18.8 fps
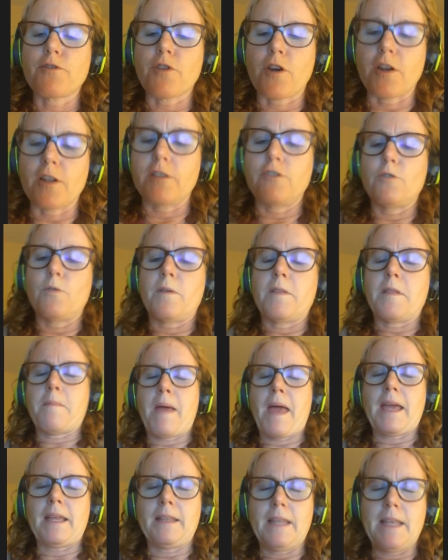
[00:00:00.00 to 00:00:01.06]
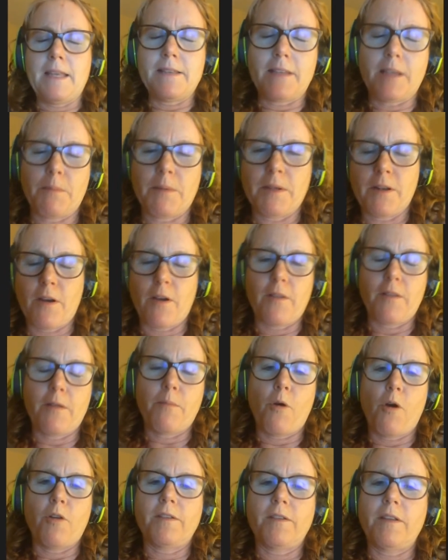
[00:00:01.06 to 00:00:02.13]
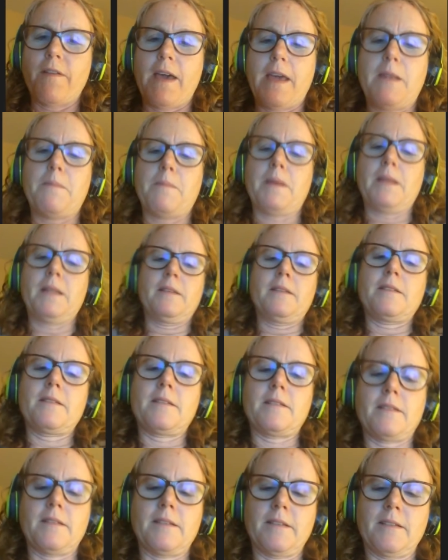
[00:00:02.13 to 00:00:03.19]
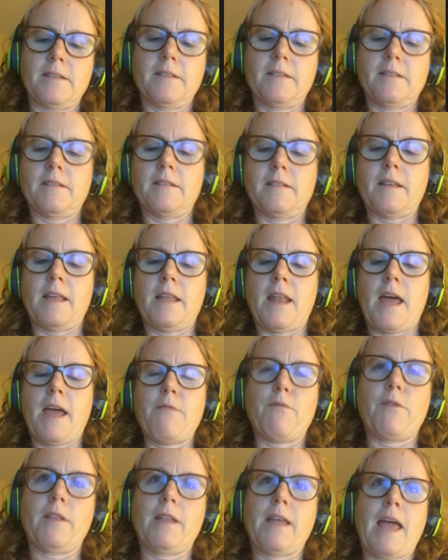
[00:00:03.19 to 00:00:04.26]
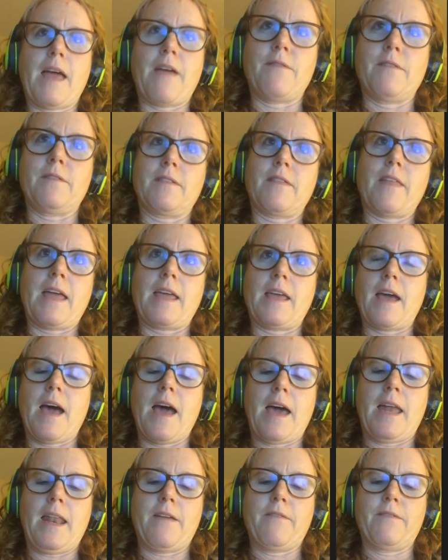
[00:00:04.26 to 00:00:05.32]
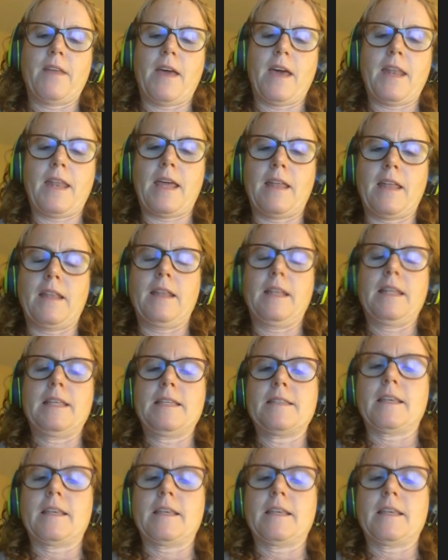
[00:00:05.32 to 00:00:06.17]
started doing the magnesium and all the multivitamins, and I really haven't, thank God, have not had any